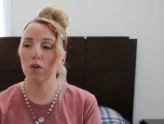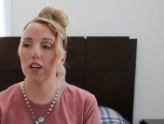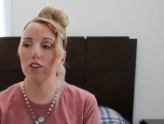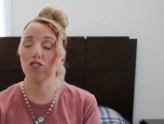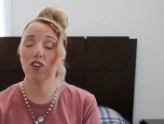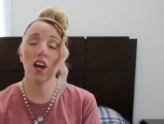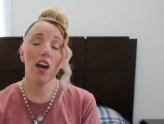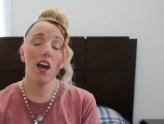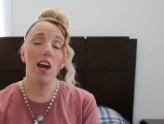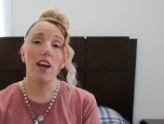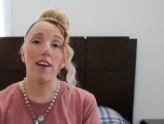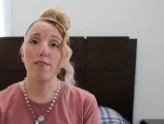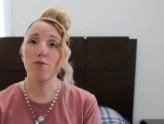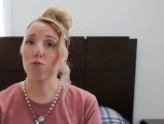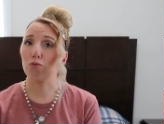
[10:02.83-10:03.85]
which
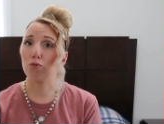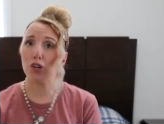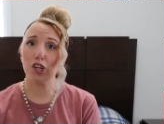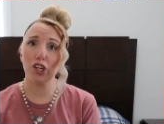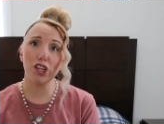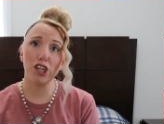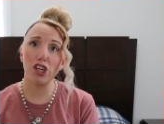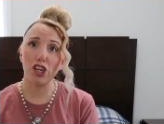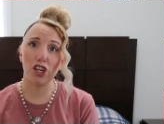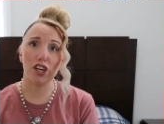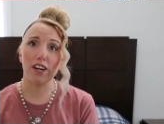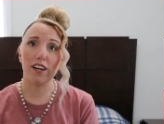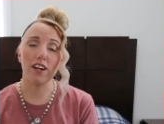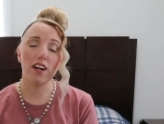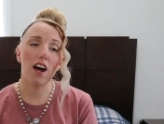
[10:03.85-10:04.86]
is really
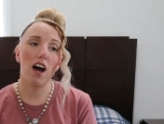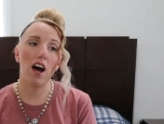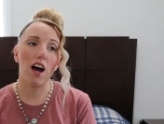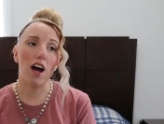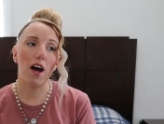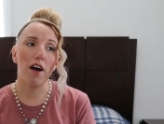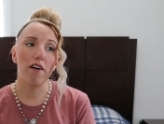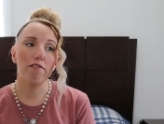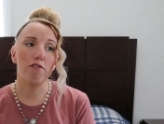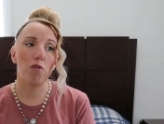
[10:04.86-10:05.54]
good uh,